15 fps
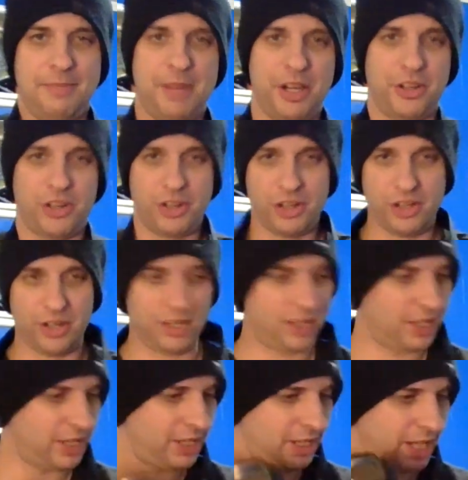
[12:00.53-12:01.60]
miniature
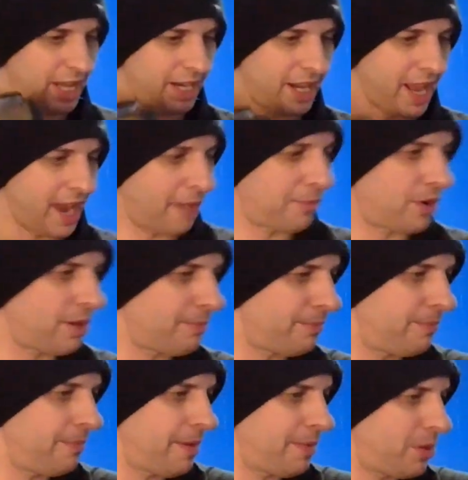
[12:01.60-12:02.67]
light camera.
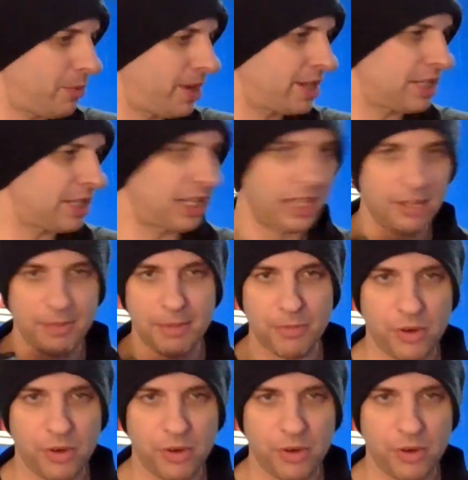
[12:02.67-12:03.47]
Maybe it weighs a little bit